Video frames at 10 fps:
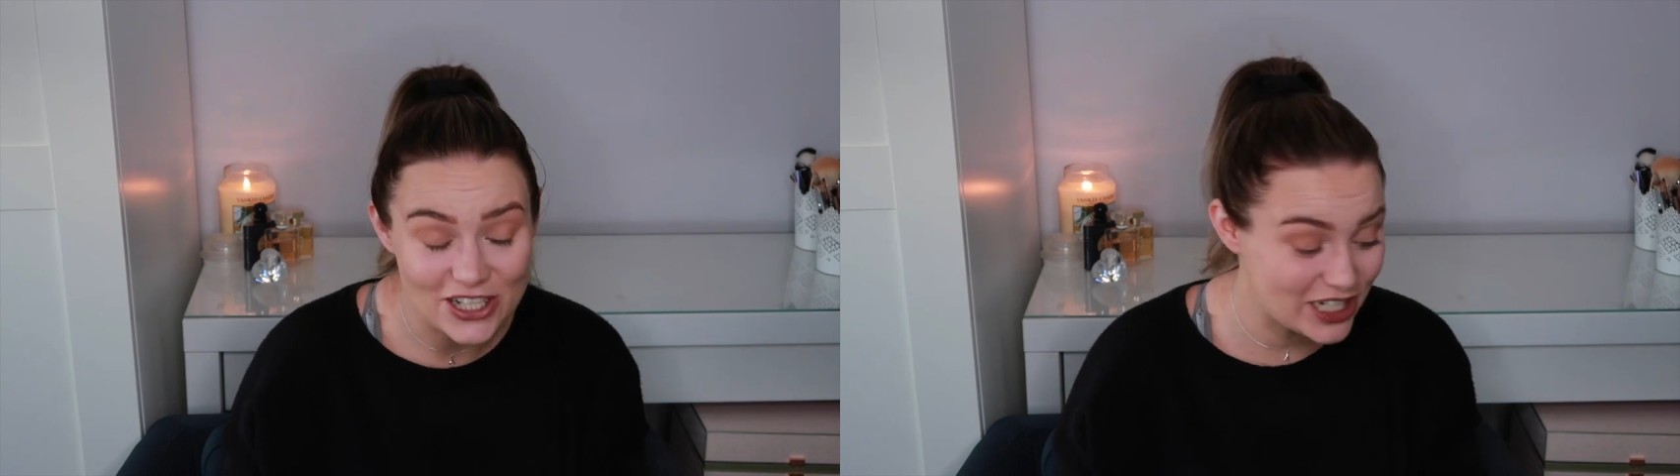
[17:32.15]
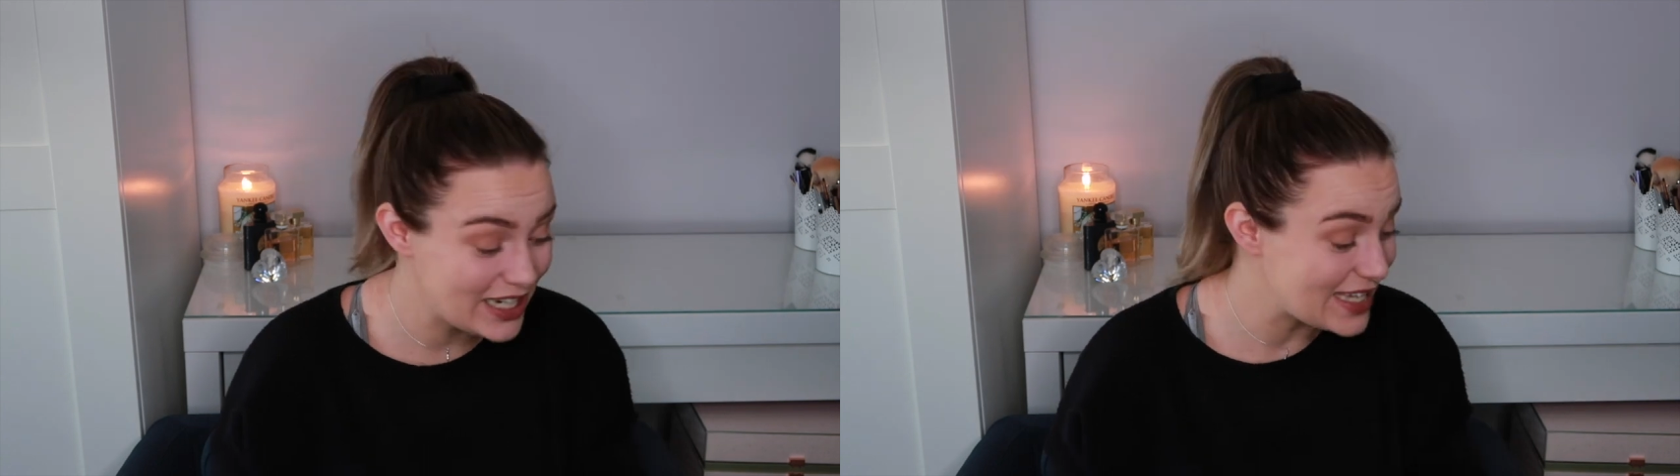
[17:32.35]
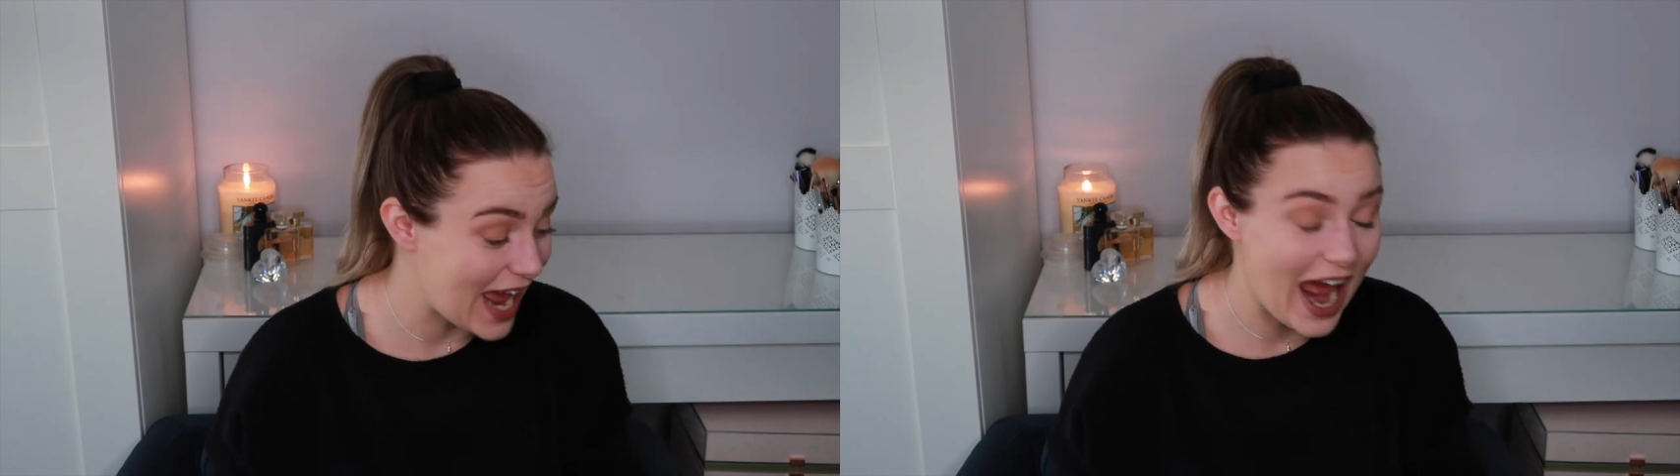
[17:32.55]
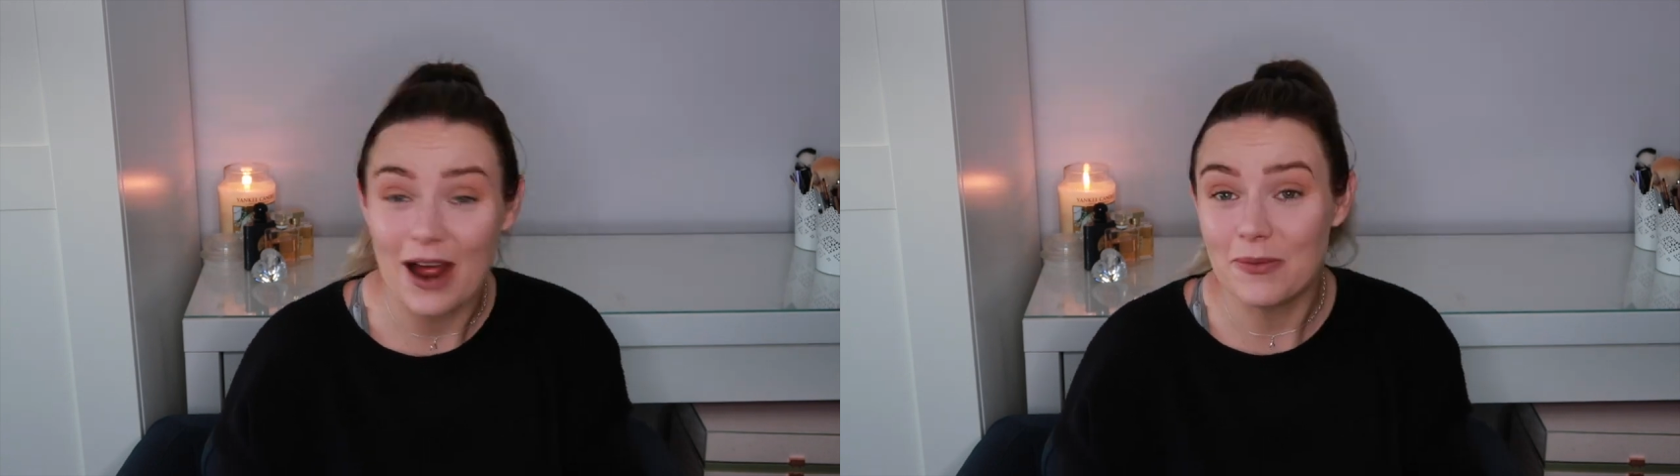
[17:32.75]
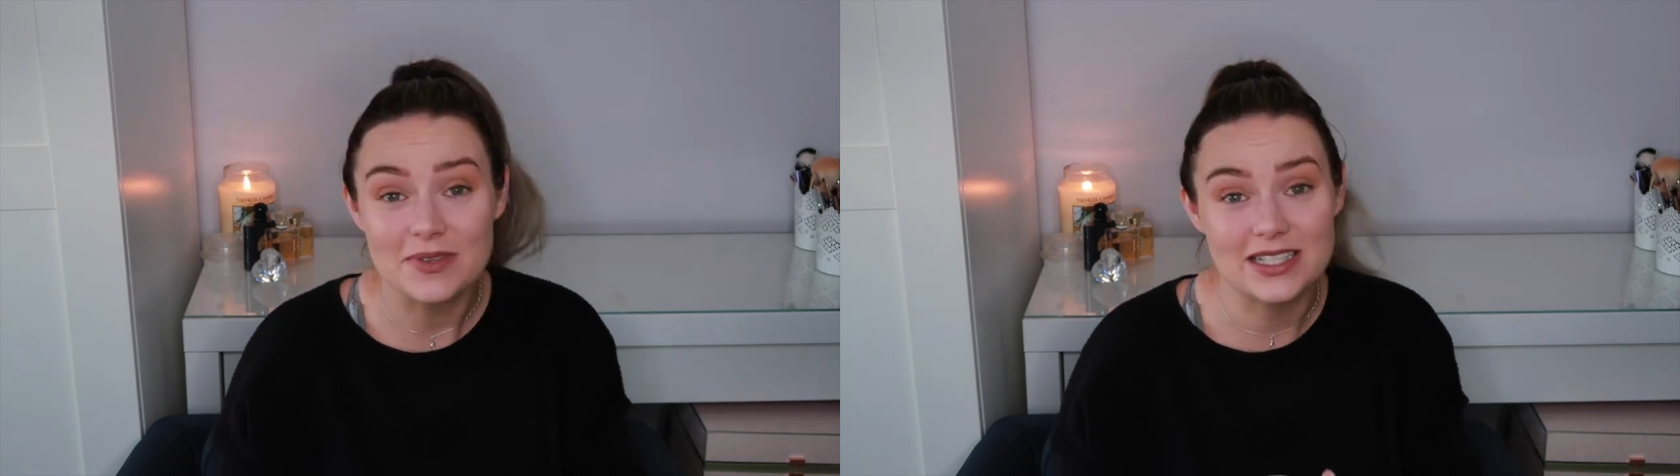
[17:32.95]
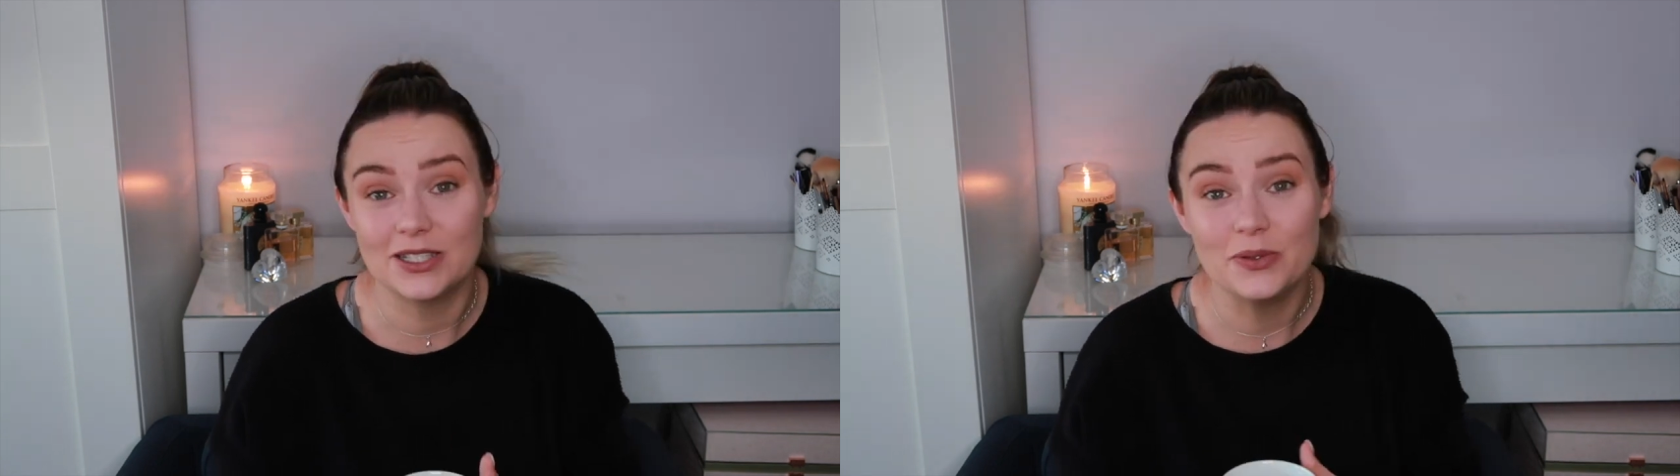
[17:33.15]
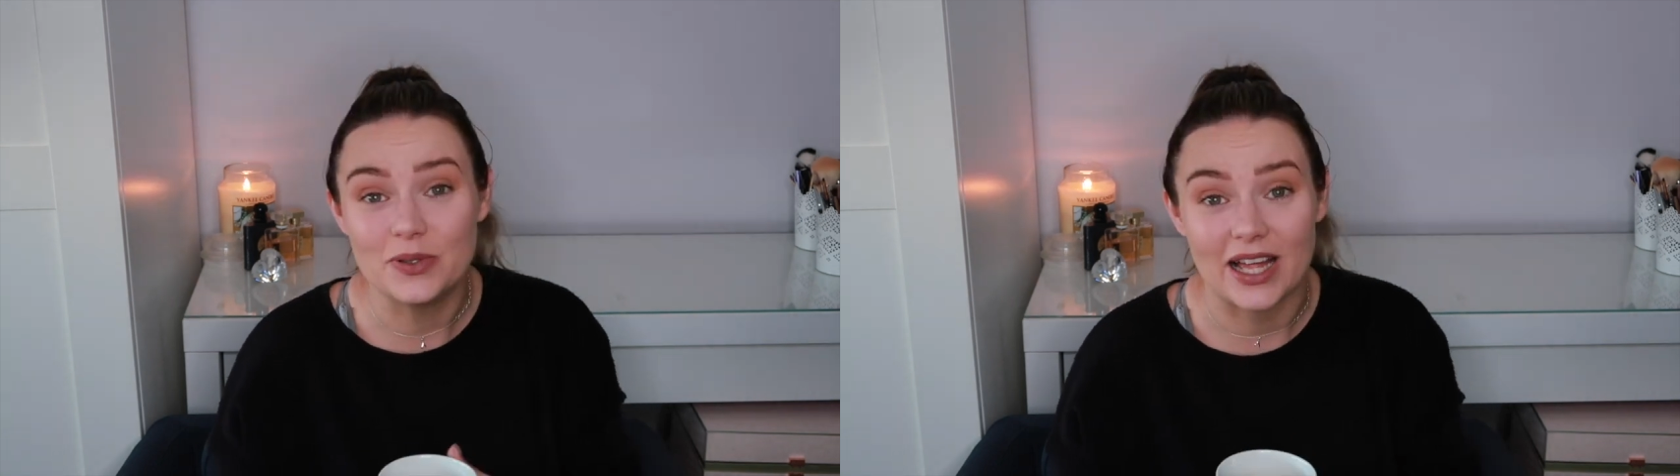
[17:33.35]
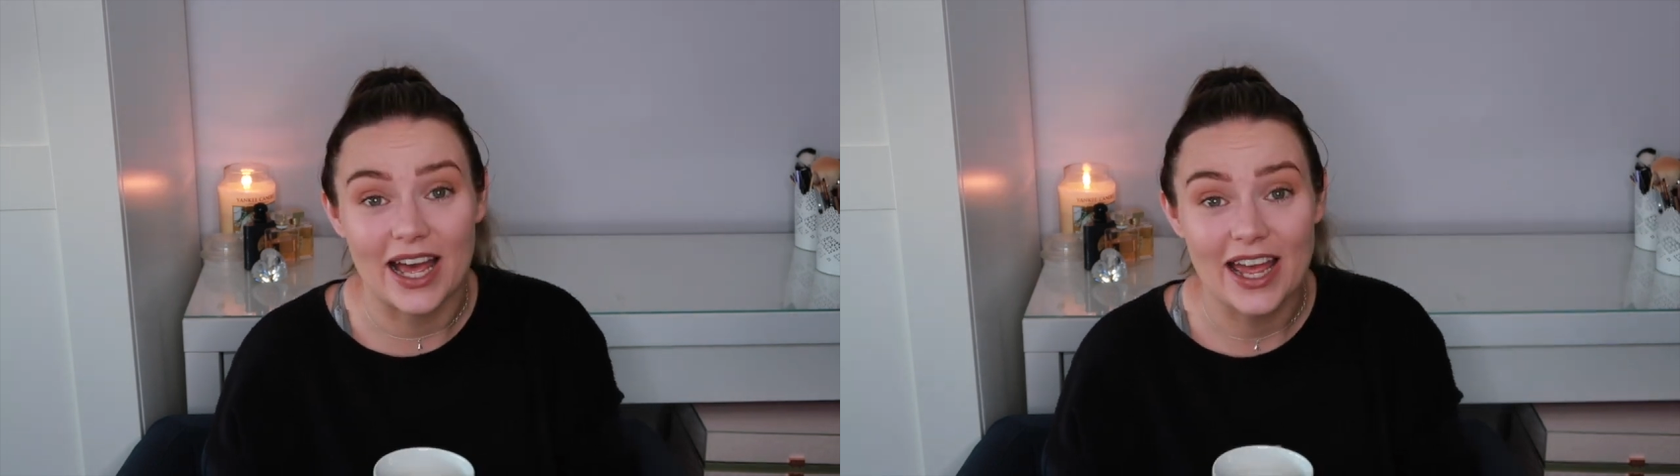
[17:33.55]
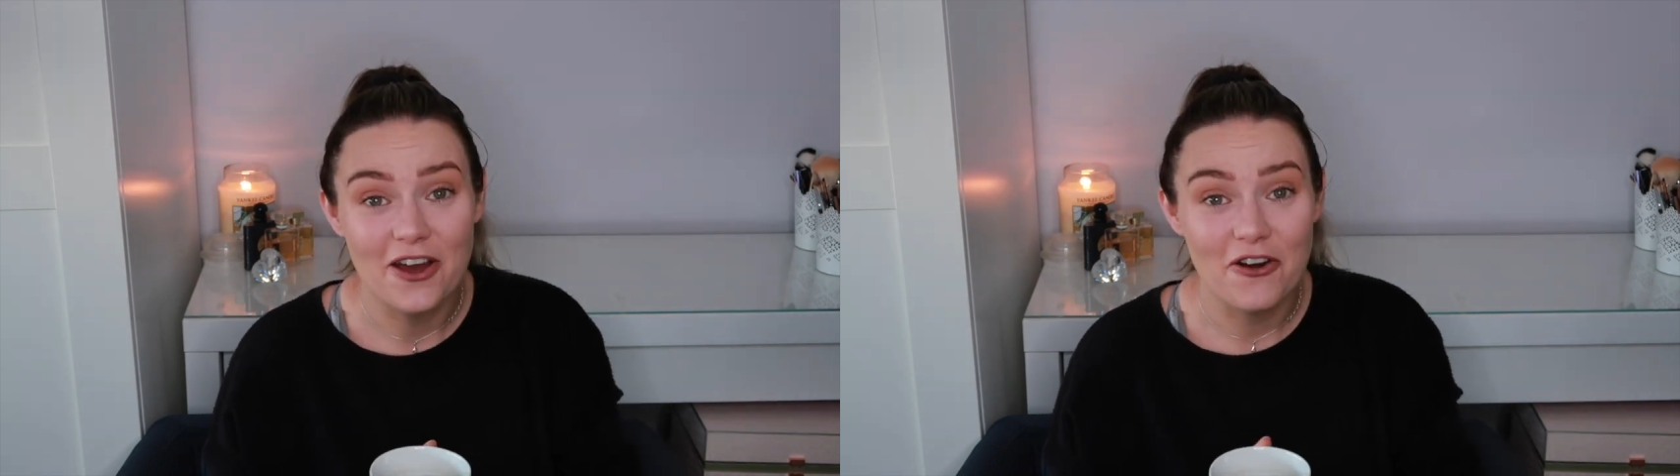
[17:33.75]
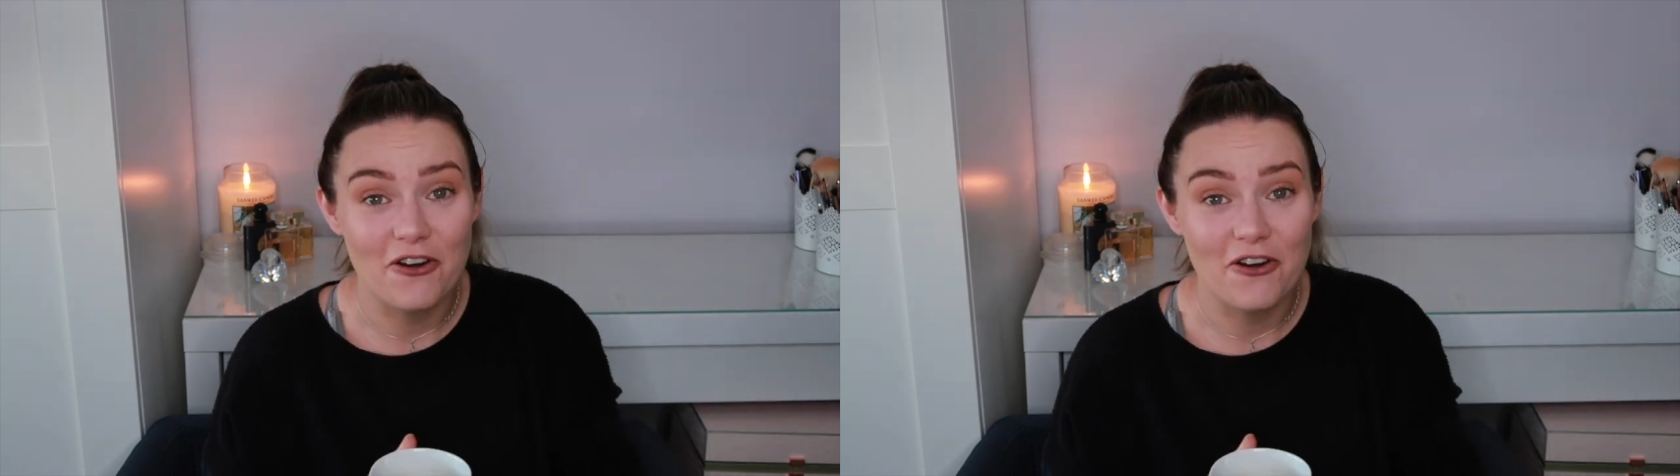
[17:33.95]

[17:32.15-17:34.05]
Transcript: She's absolutely